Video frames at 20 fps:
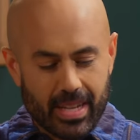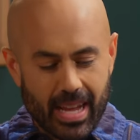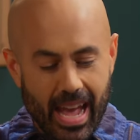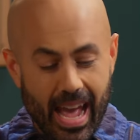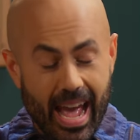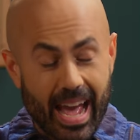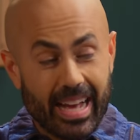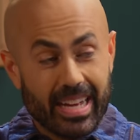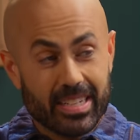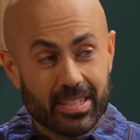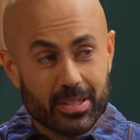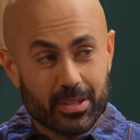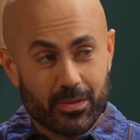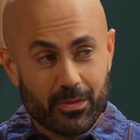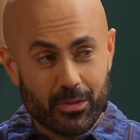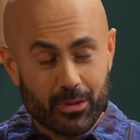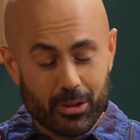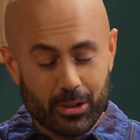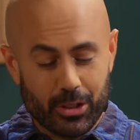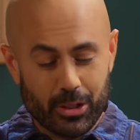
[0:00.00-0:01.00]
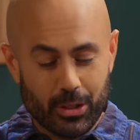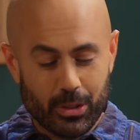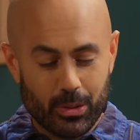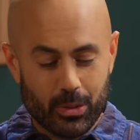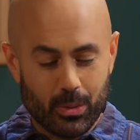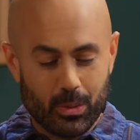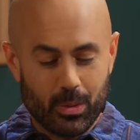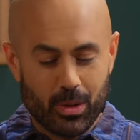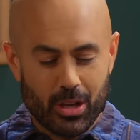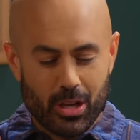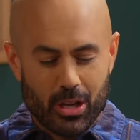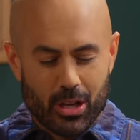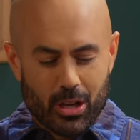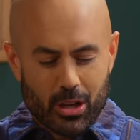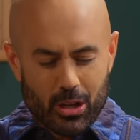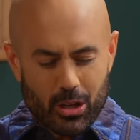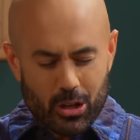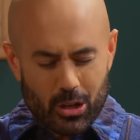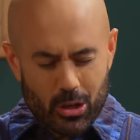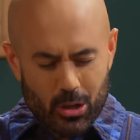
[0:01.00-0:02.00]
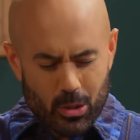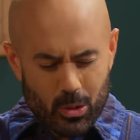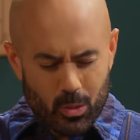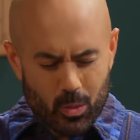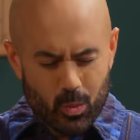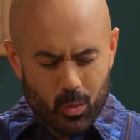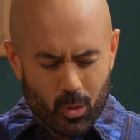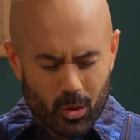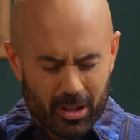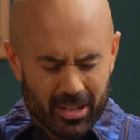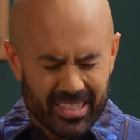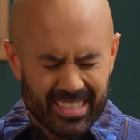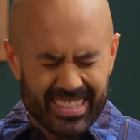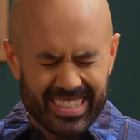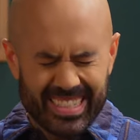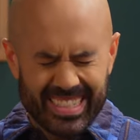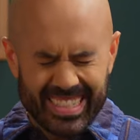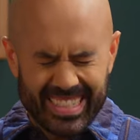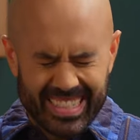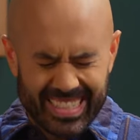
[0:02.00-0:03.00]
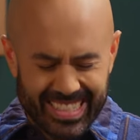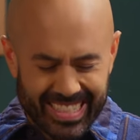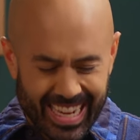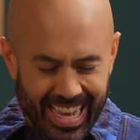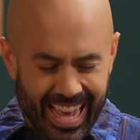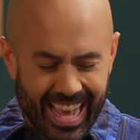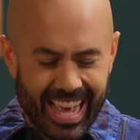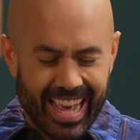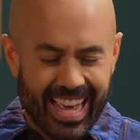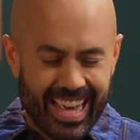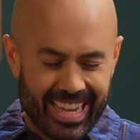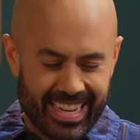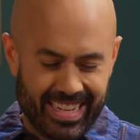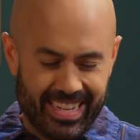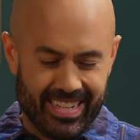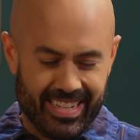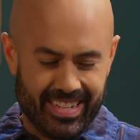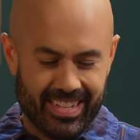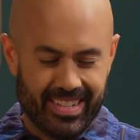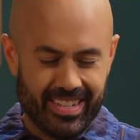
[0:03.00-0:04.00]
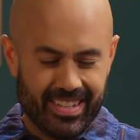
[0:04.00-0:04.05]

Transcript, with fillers: As for you, you were dead